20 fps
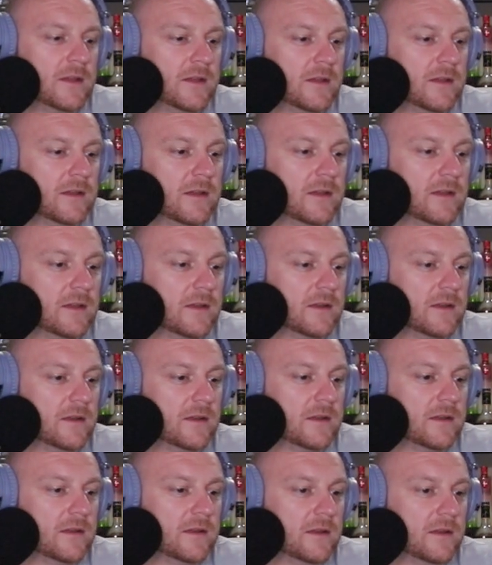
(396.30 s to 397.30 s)

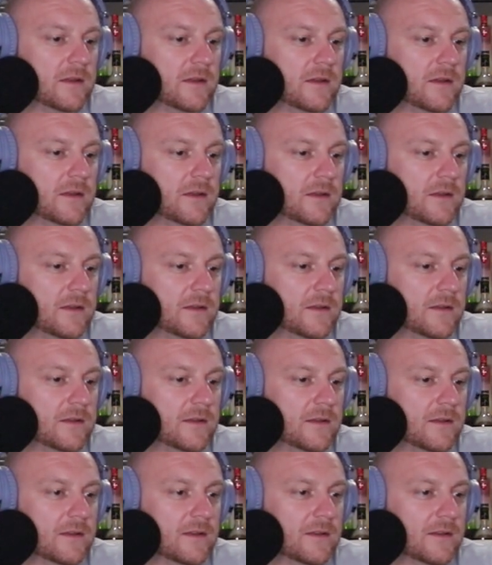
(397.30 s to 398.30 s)

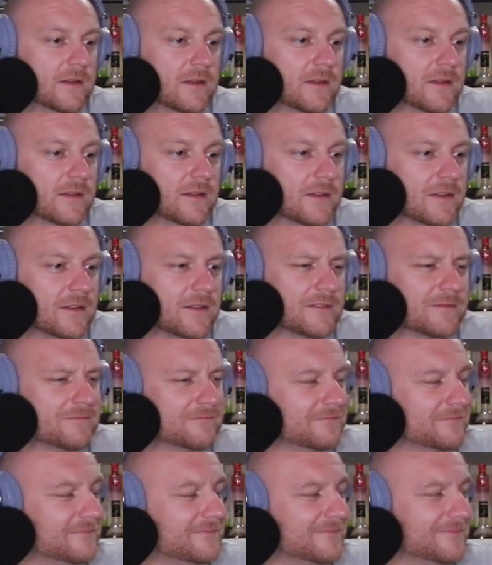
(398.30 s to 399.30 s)
No words are spoken by the person on screen.